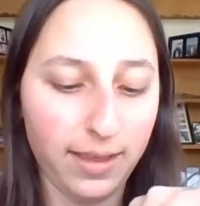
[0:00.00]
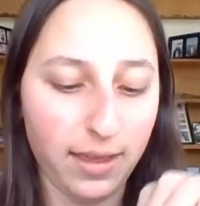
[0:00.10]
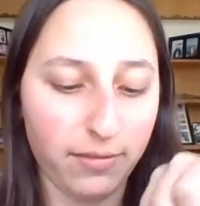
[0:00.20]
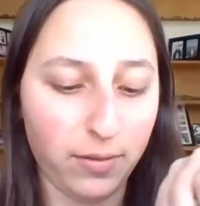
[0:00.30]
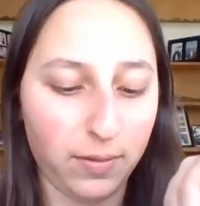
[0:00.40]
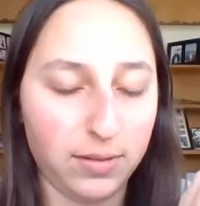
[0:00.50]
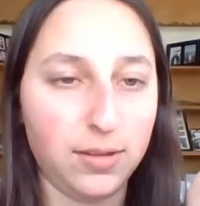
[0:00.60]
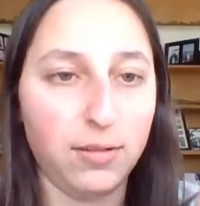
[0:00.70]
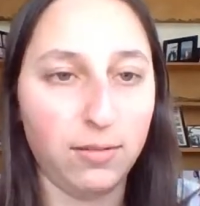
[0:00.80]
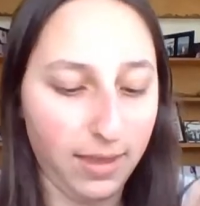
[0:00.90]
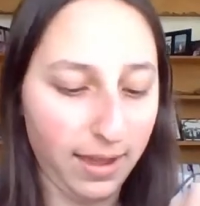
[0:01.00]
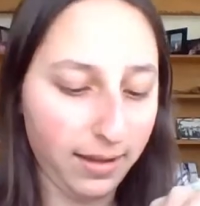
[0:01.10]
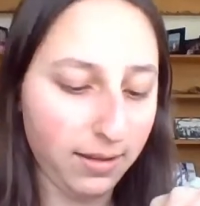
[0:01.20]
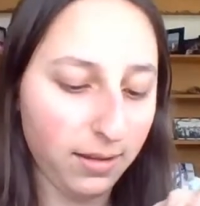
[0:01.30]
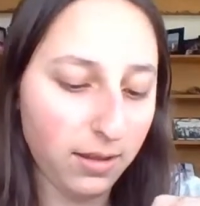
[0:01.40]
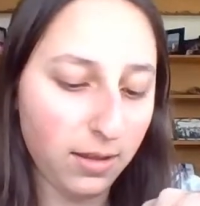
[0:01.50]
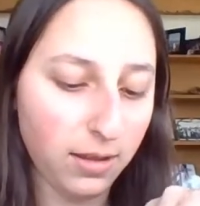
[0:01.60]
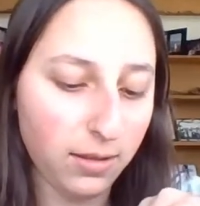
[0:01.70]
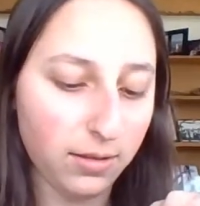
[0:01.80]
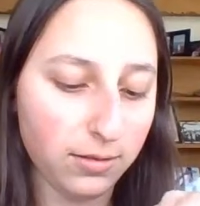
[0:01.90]
if it was too thick.
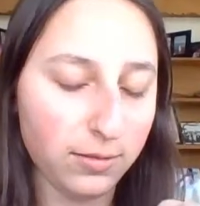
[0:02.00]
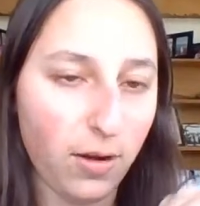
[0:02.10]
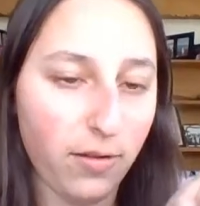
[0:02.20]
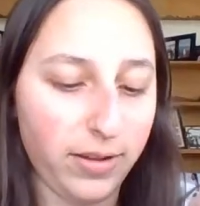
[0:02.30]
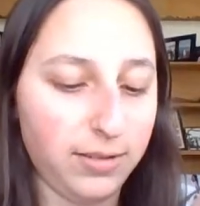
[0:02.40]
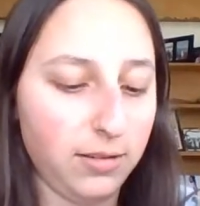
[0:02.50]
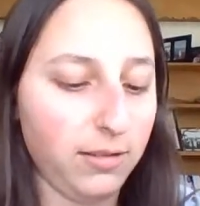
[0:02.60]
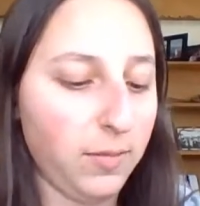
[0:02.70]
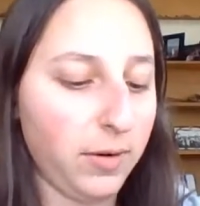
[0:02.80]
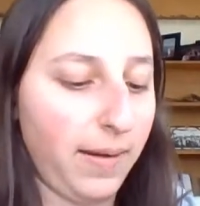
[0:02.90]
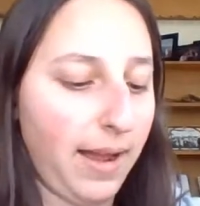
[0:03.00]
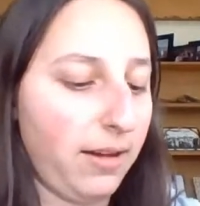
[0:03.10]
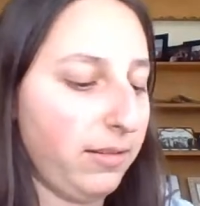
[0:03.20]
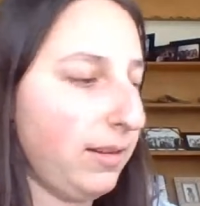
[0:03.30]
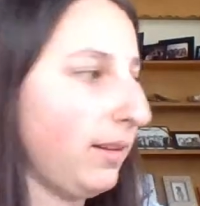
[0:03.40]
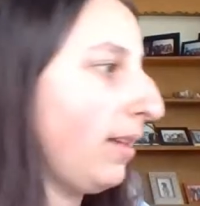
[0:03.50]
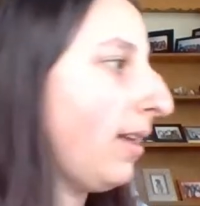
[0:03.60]
So if I stir them around,